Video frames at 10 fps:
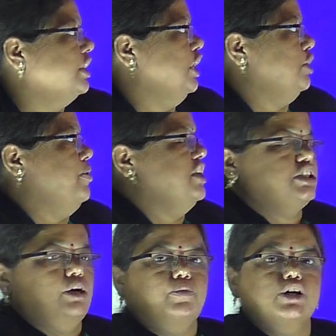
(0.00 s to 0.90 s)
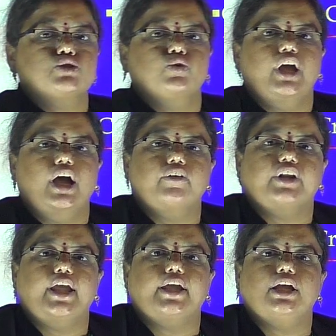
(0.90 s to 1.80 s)
That means suppose we have
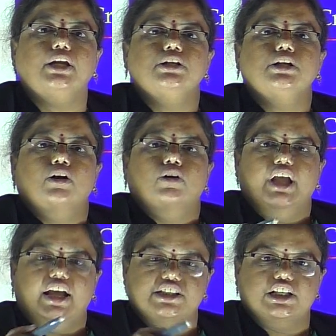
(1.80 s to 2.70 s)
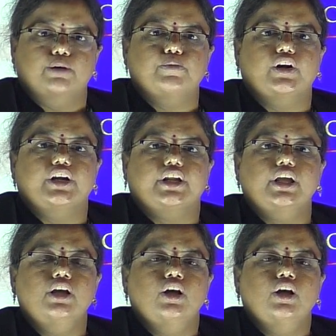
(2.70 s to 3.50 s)
taken X commodity,